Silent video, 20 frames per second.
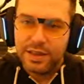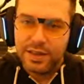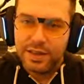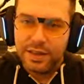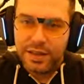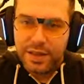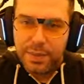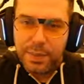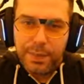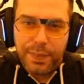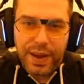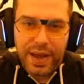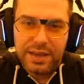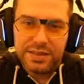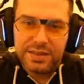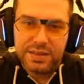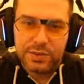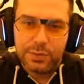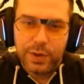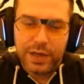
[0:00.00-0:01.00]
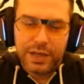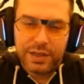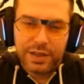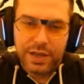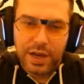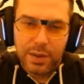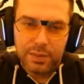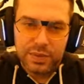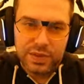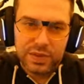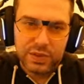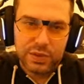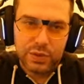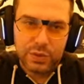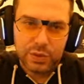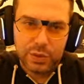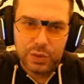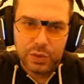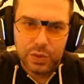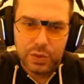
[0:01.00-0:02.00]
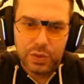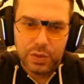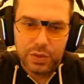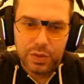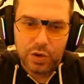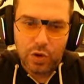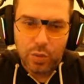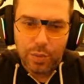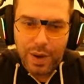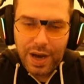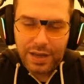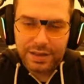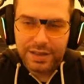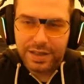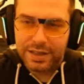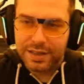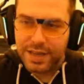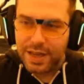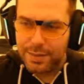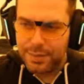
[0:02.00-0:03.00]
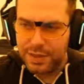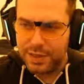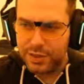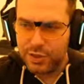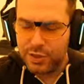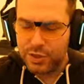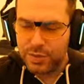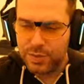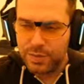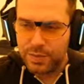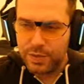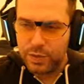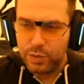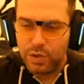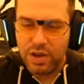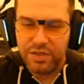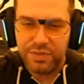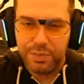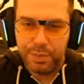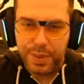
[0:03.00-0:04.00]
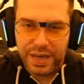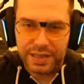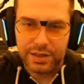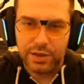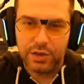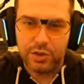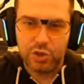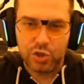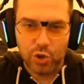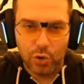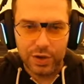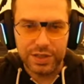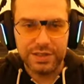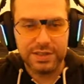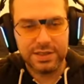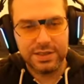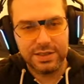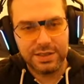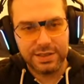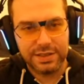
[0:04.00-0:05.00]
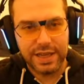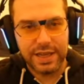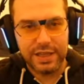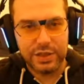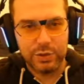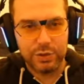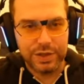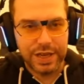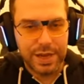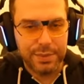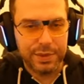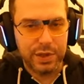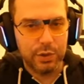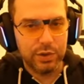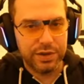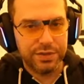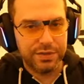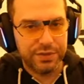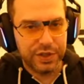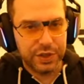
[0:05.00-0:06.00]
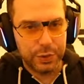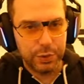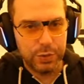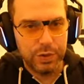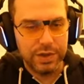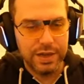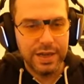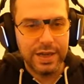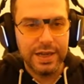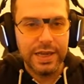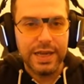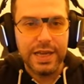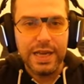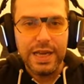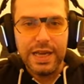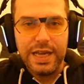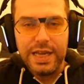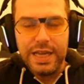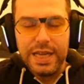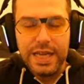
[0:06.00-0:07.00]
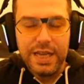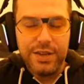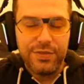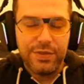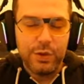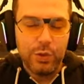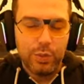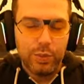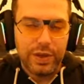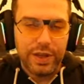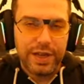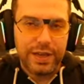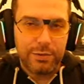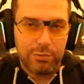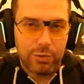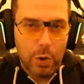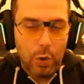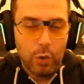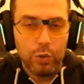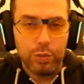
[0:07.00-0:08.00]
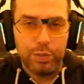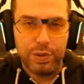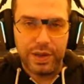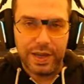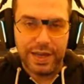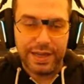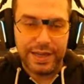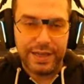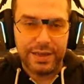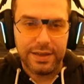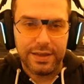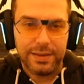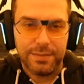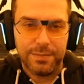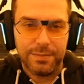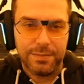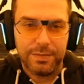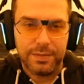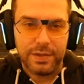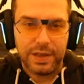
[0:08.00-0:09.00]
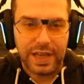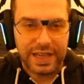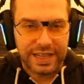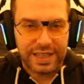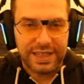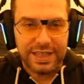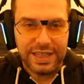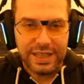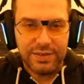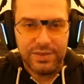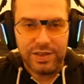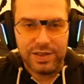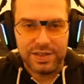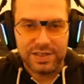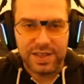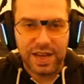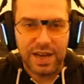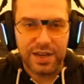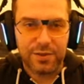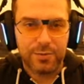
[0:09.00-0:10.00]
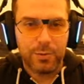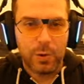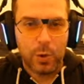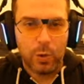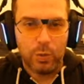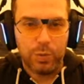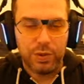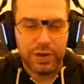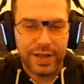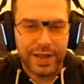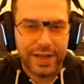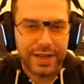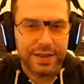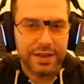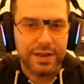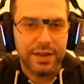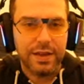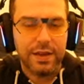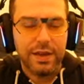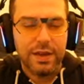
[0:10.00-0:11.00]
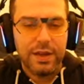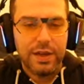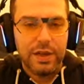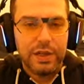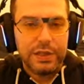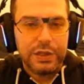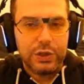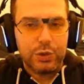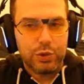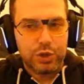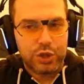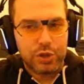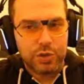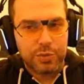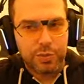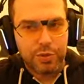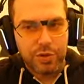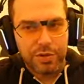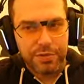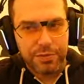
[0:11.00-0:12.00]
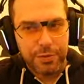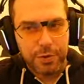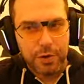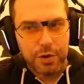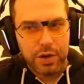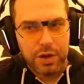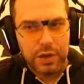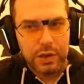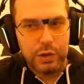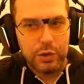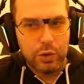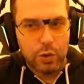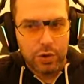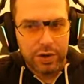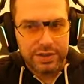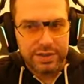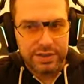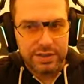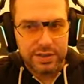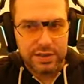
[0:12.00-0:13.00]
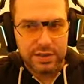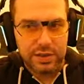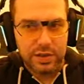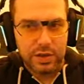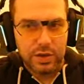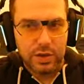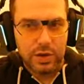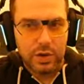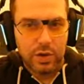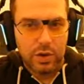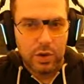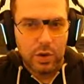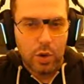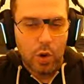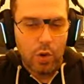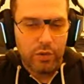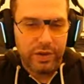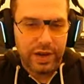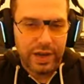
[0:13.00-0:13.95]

the best when it comes to commander damage. You have better choices, and to name you a few, if you play role-playing, like evil side role-playing, you should prefer Lords over